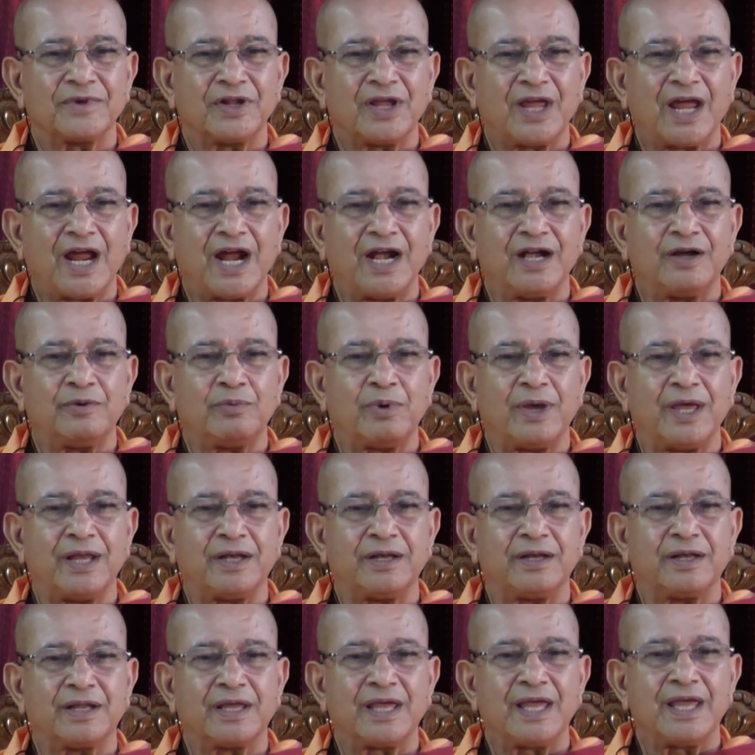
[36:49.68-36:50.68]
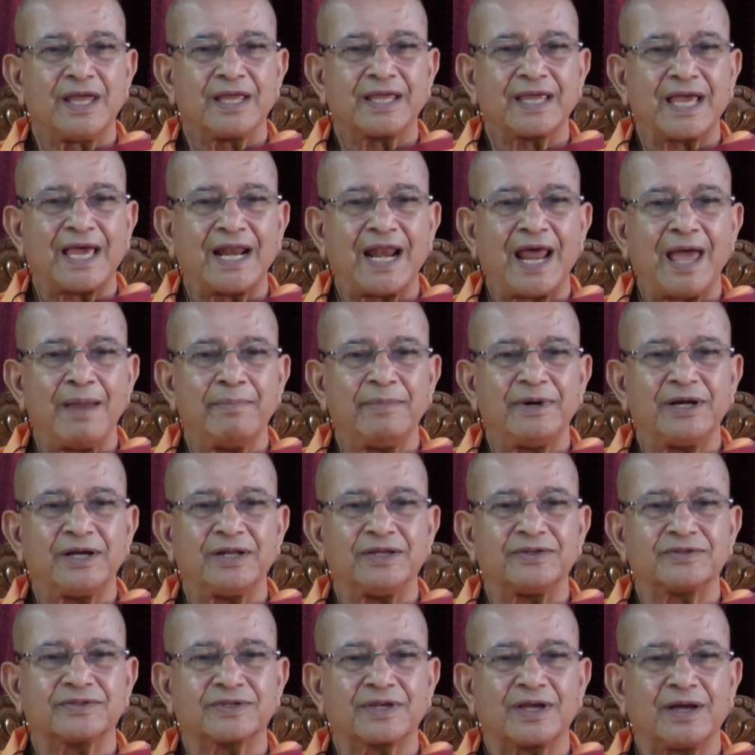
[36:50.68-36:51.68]
and when
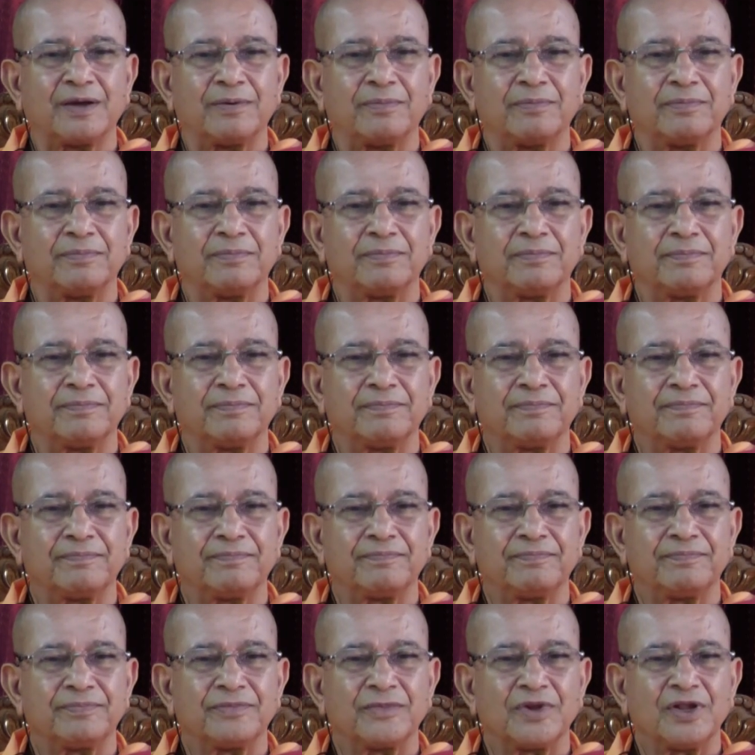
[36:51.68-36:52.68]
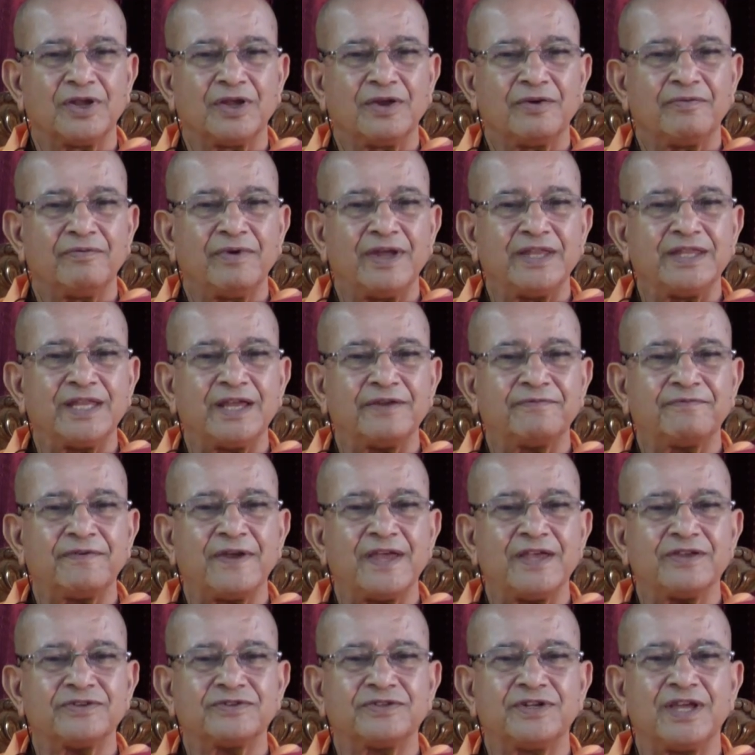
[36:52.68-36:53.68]
calamities come, when they
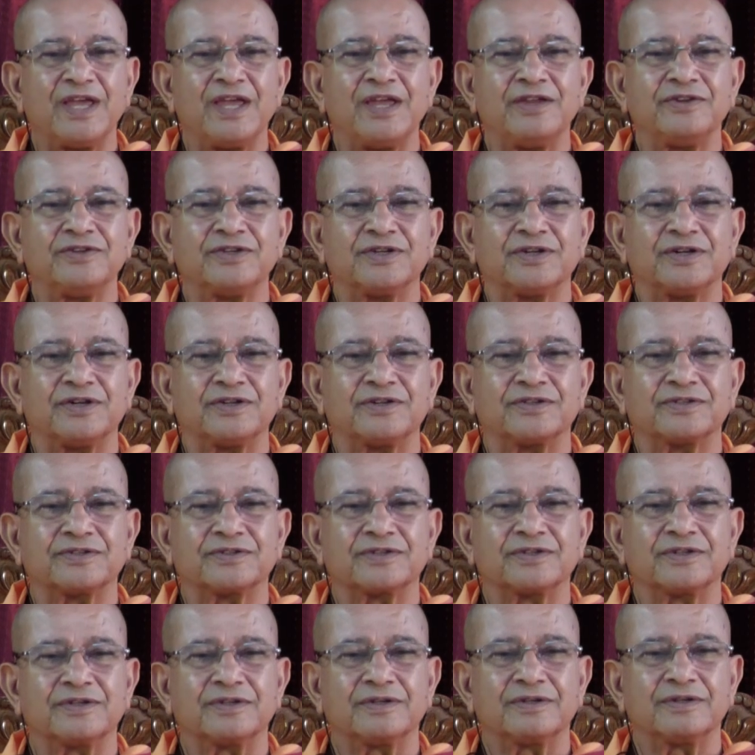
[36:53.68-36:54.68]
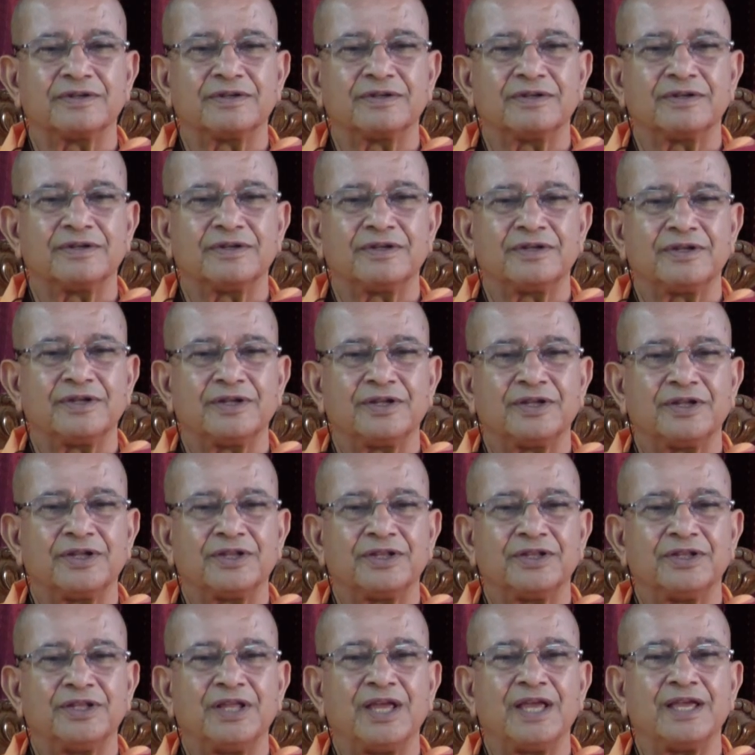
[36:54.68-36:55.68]
face dangers,
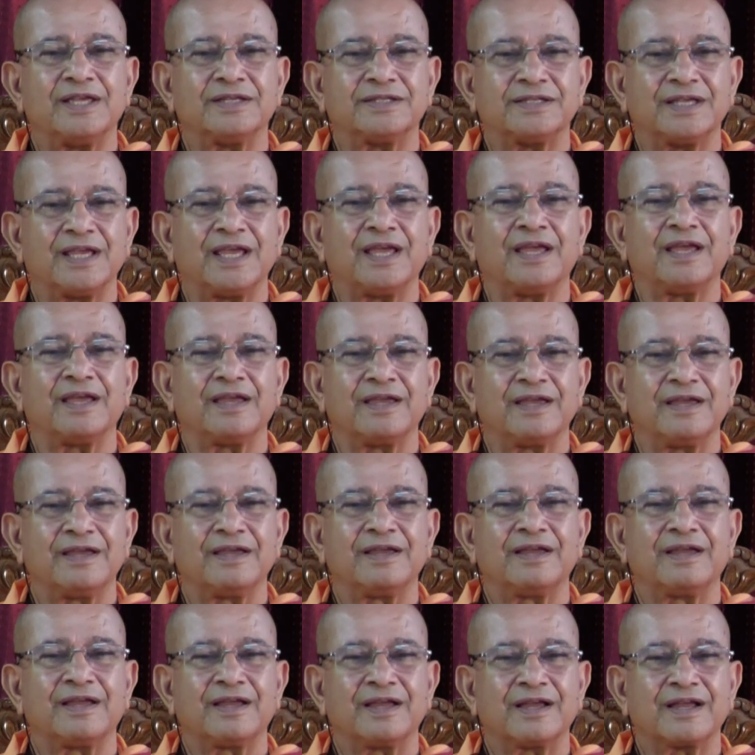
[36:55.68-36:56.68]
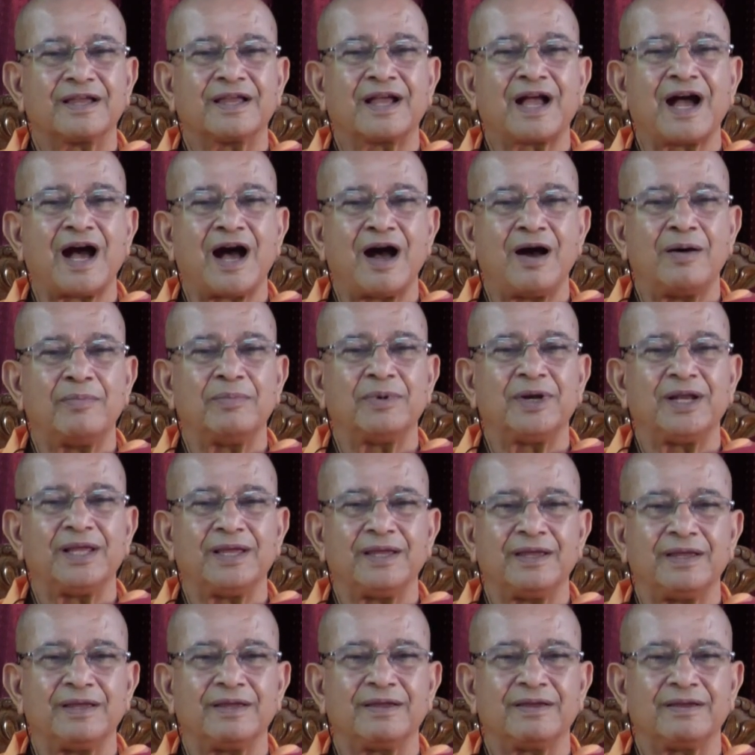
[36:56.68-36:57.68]
they say
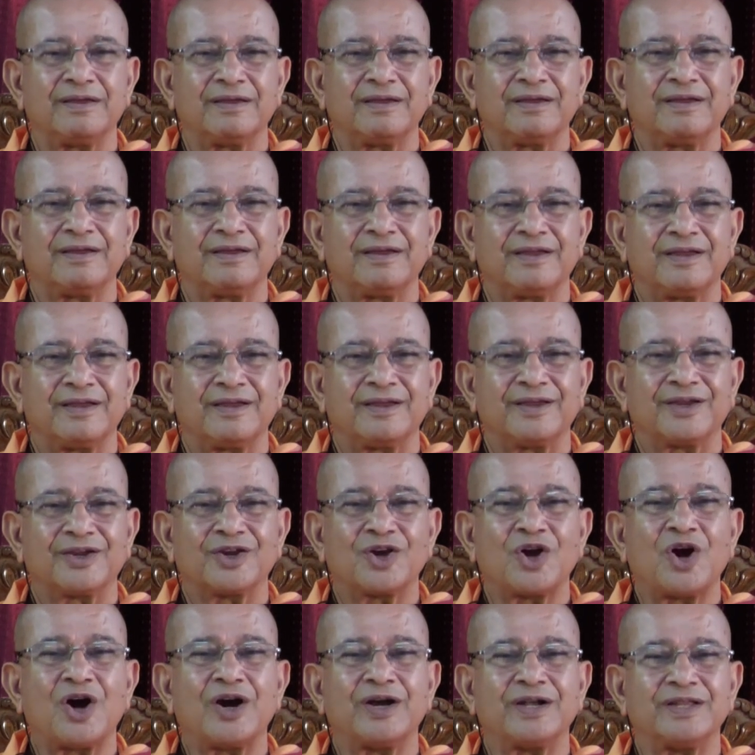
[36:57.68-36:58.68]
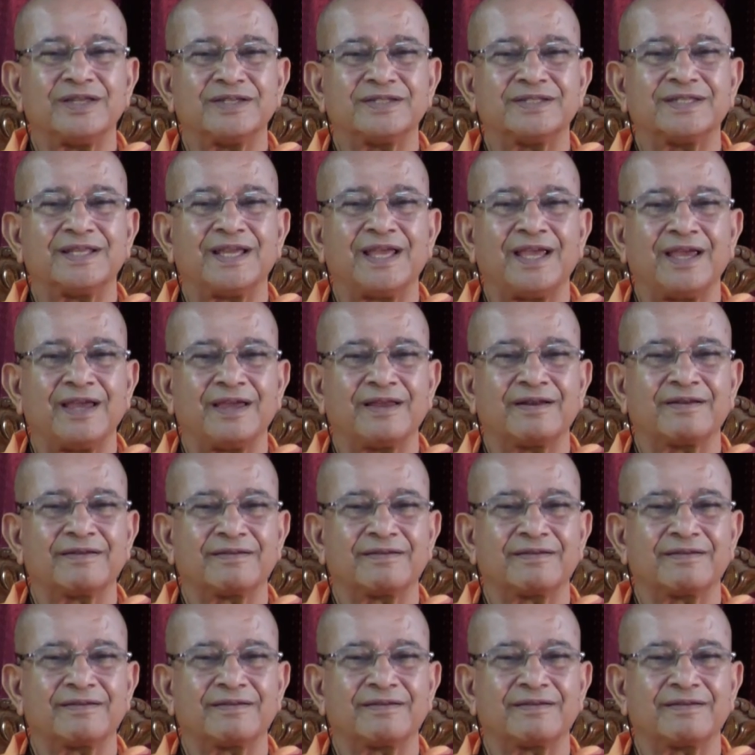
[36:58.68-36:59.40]
calmly, God is there.